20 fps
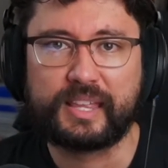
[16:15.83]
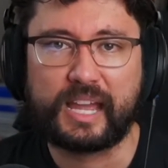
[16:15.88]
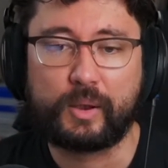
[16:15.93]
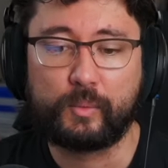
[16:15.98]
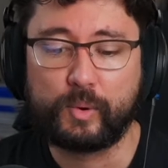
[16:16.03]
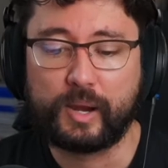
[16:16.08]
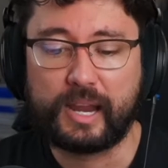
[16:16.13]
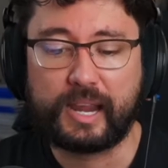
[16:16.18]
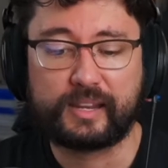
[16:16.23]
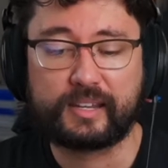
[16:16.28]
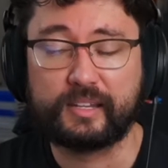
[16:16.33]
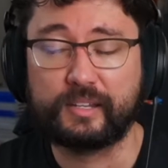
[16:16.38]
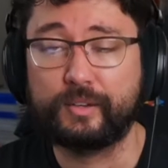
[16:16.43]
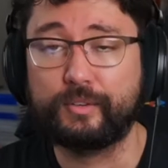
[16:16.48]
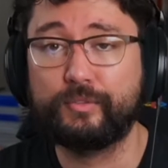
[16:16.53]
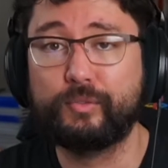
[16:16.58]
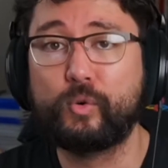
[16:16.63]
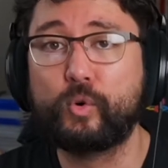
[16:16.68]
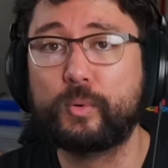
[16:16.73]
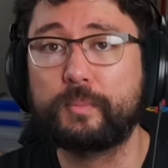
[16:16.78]
That way I can
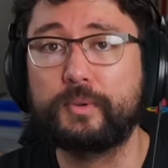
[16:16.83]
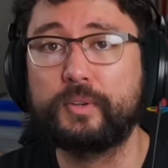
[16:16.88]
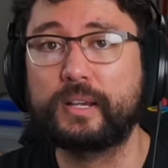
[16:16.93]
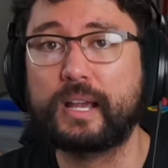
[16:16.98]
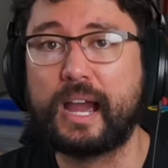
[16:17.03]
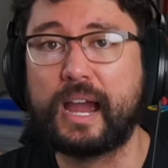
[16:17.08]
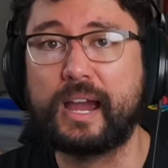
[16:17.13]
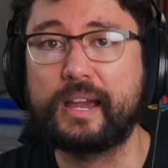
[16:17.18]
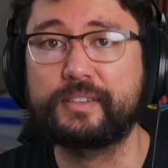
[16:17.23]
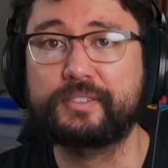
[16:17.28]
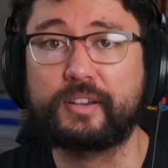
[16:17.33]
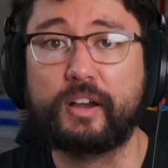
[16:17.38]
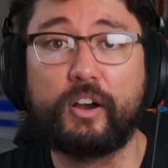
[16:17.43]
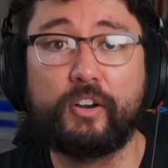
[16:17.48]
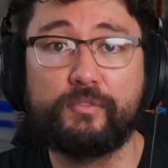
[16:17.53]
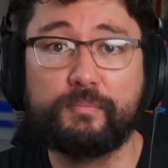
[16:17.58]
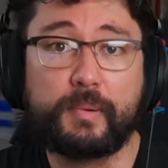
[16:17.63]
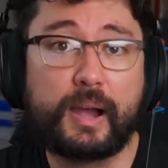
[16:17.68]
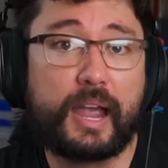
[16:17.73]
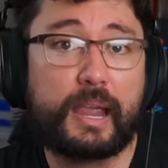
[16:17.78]
inform you guys
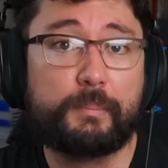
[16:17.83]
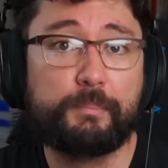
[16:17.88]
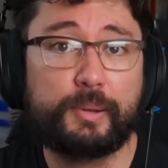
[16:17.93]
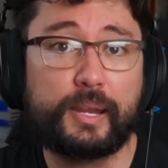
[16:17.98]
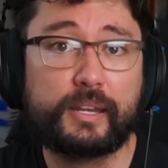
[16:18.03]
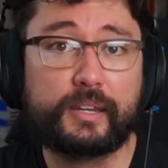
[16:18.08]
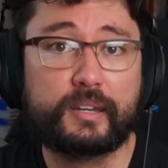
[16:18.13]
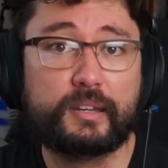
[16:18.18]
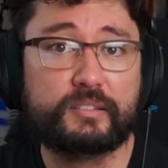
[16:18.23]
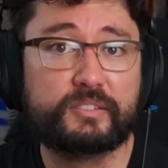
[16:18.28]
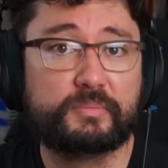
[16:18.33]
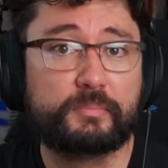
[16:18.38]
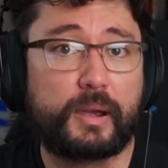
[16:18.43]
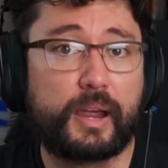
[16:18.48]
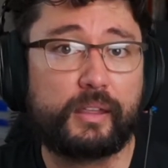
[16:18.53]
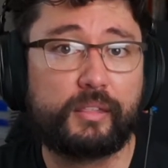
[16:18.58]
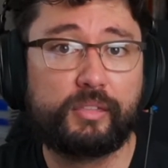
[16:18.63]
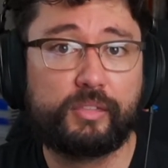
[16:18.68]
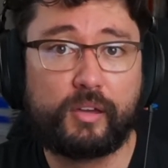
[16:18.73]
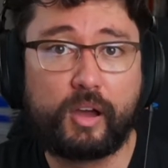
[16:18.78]
of my opinions,
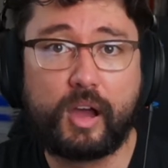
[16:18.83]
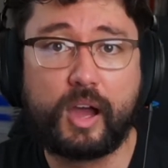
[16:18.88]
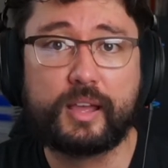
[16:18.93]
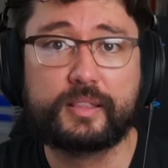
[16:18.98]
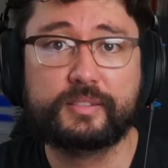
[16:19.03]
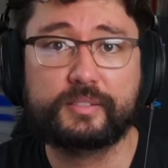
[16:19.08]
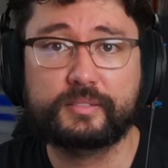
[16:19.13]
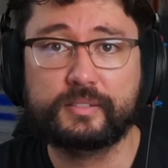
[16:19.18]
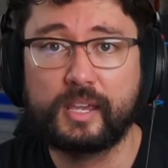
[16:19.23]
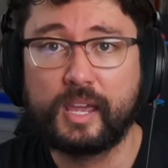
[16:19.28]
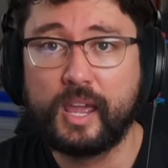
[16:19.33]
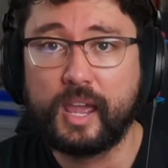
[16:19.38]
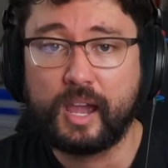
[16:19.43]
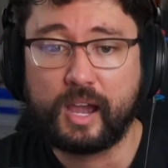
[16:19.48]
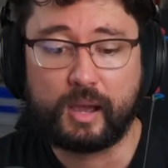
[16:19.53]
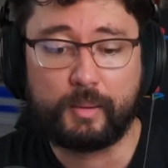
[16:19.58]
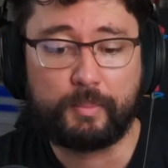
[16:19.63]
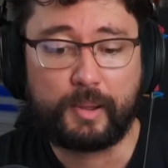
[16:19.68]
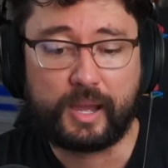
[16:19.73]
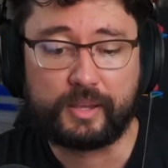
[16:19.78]
my thoughts
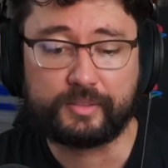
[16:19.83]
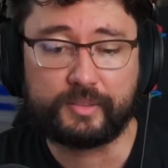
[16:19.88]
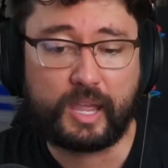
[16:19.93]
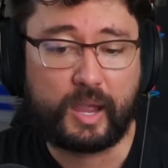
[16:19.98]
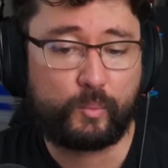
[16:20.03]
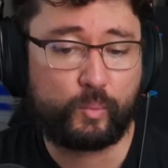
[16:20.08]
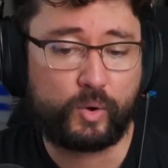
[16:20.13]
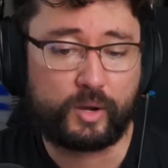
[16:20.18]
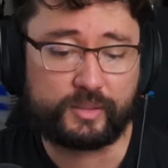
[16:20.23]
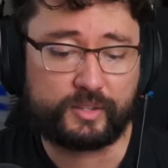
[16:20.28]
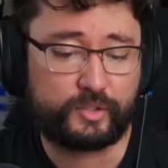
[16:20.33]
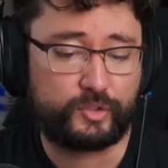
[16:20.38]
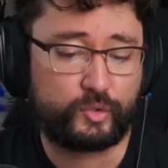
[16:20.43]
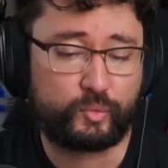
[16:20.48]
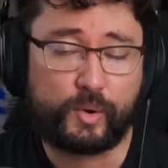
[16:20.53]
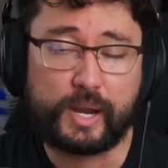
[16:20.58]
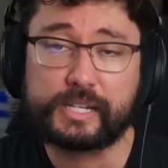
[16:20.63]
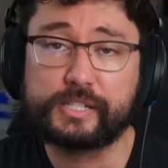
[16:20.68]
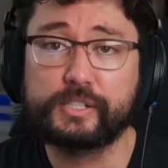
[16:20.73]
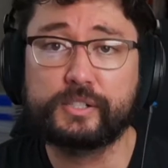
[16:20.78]
about what the
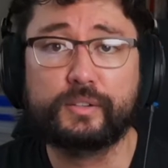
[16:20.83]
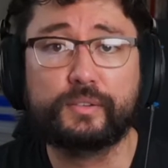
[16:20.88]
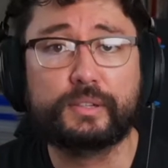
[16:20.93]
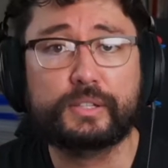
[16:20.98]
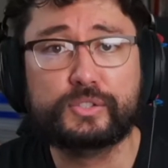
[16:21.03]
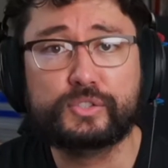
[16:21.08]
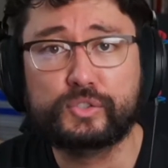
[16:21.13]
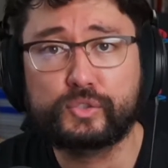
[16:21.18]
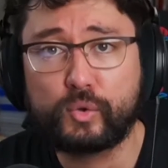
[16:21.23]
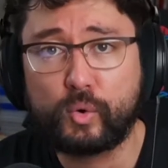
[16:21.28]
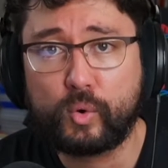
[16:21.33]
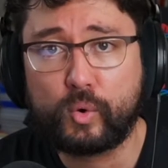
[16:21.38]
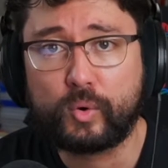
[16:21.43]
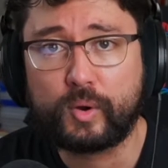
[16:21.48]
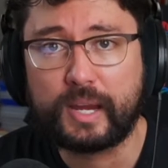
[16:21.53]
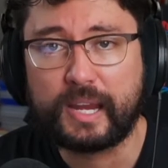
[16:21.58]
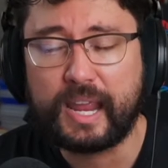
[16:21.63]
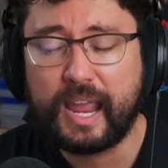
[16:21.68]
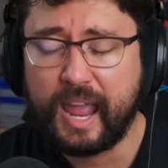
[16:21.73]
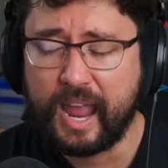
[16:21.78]
direction of the
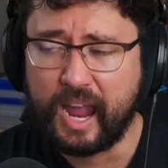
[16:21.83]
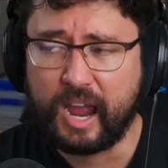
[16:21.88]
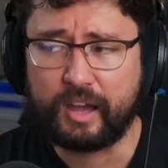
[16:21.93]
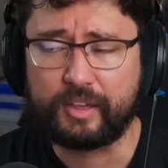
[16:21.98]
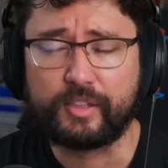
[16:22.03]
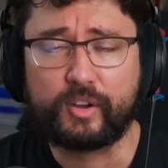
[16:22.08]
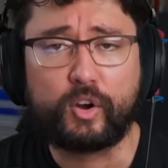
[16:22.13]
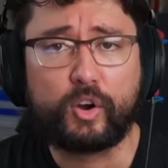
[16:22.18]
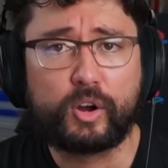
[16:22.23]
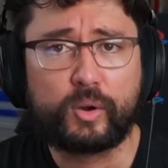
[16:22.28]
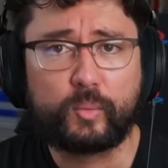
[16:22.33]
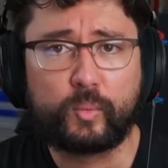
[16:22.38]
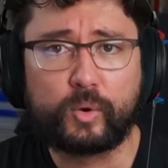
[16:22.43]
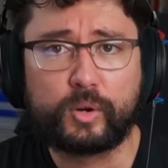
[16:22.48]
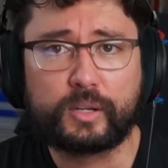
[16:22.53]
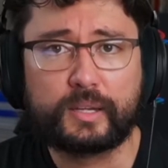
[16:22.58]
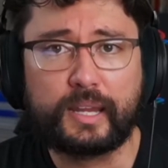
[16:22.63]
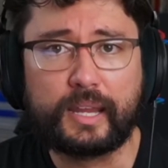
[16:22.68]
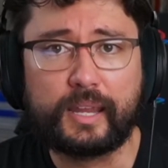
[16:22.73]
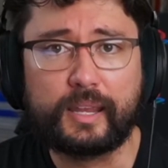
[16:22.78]
story, how the
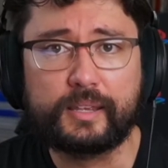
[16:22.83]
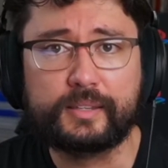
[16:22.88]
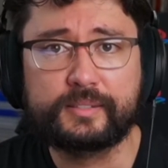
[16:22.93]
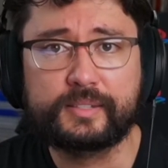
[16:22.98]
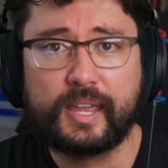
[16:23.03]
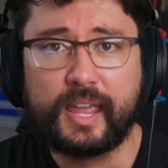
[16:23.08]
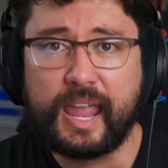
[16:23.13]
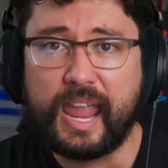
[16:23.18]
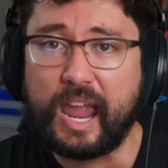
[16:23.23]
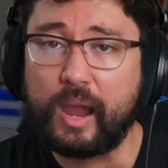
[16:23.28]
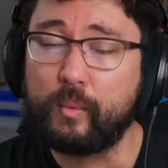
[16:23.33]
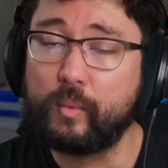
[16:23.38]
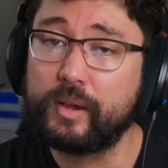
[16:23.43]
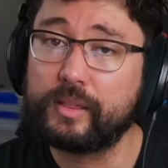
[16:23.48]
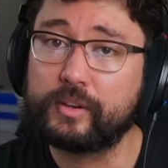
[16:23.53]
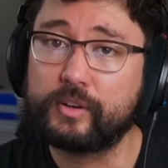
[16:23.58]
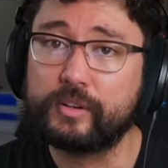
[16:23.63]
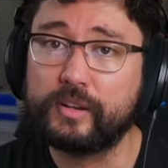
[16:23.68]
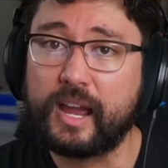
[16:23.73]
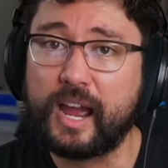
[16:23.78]
artwork is, and
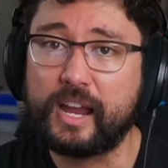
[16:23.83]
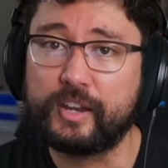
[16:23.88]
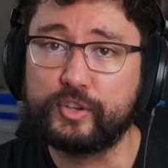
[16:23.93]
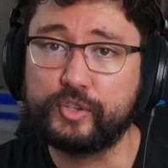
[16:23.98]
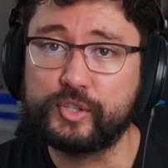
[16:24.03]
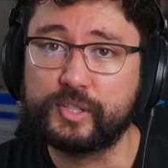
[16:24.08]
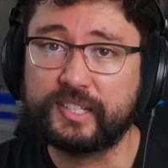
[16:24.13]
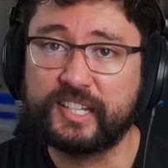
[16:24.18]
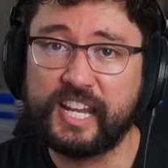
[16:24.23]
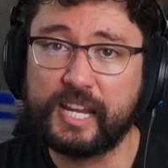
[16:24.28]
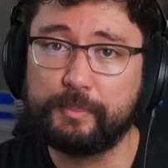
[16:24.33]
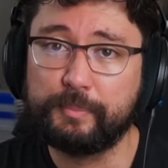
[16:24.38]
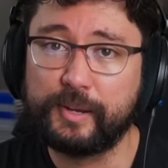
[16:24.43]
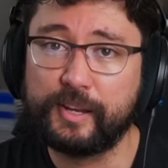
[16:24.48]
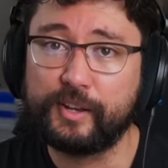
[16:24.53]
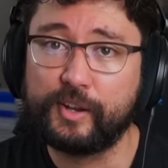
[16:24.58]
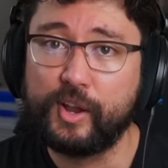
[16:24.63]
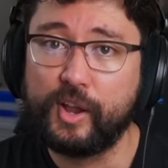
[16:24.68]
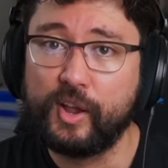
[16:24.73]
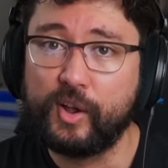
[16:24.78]
whether or not you should keep
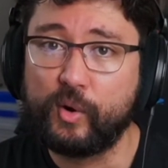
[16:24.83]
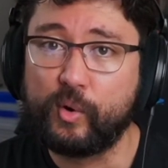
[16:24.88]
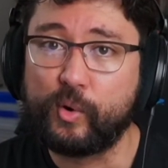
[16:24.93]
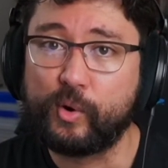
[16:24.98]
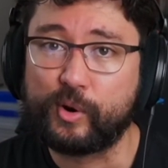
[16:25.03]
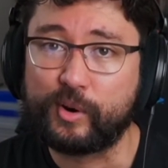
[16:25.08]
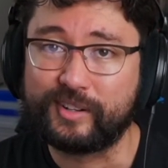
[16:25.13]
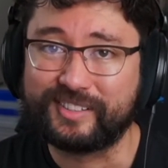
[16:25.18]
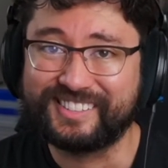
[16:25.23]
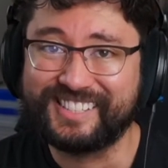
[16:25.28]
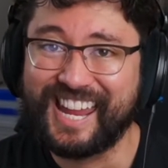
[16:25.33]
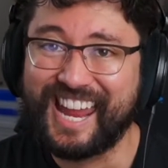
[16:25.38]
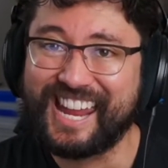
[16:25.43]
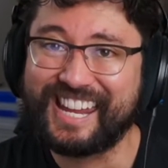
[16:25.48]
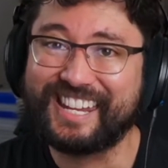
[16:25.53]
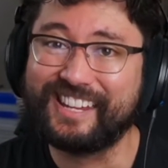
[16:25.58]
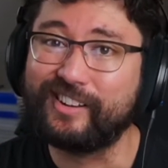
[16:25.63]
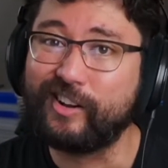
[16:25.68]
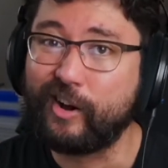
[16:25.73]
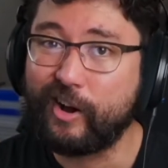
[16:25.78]
it or
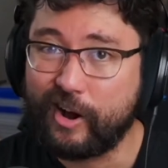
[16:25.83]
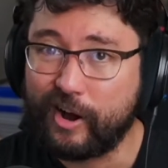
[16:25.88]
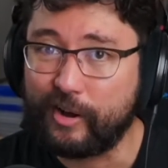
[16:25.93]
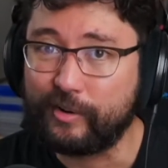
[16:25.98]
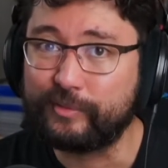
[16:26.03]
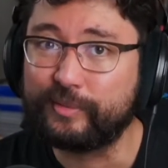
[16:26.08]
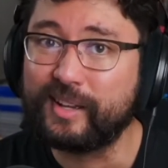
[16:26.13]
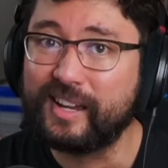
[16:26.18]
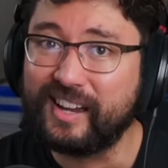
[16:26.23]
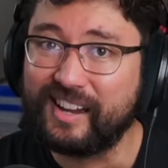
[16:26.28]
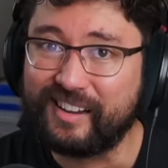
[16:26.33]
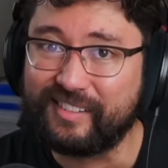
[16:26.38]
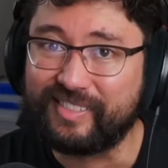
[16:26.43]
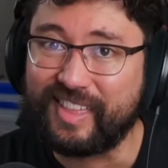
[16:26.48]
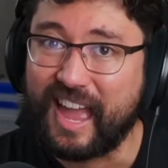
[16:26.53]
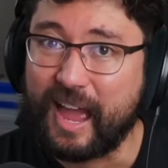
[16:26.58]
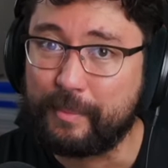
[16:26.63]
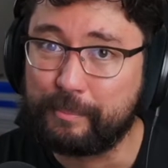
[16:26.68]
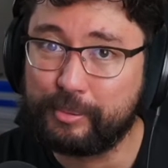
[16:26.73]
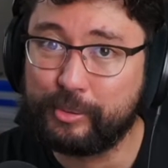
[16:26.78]
take it off of
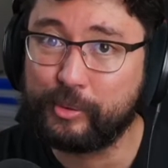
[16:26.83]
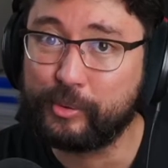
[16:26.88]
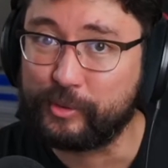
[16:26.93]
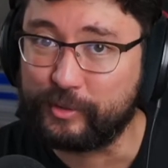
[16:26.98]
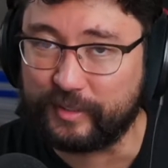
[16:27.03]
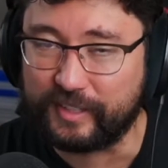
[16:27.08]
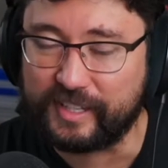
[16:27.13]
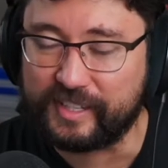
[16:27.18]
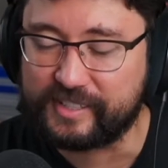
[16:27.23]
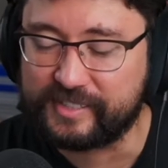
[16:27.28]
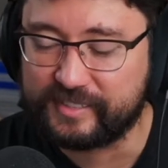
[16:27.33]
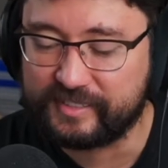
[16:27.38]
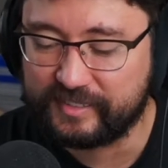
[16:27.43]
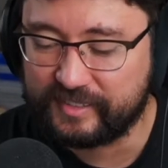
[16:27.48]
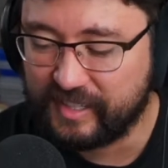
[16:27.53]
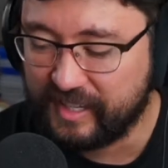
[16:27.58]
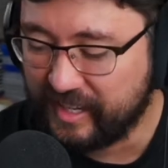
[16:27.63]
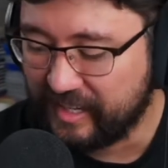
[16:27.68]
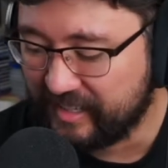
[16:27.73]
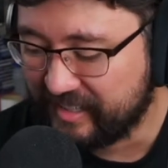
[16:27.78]
that pull list.